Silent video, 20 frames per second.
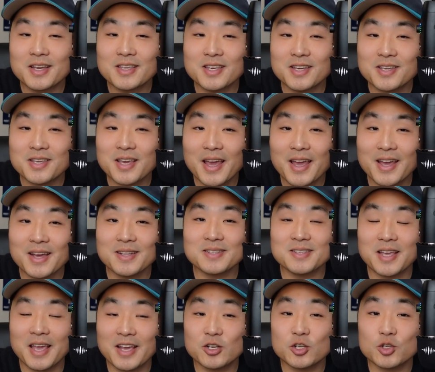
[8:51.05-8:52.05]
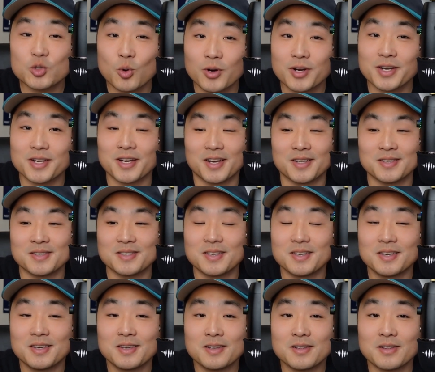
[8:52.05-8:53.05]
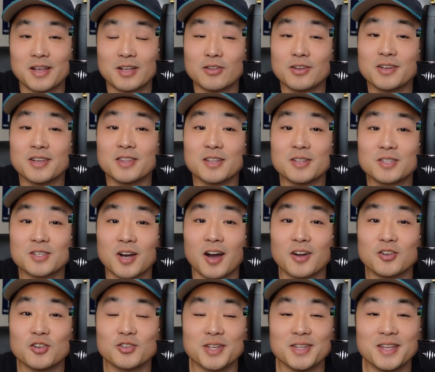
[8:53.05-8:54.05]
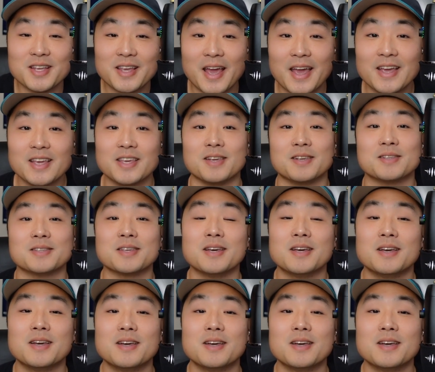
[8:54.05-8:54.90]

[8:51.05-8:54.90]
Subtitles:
you can't take shortcuts. Like, look at the Dodgers and the Yankees.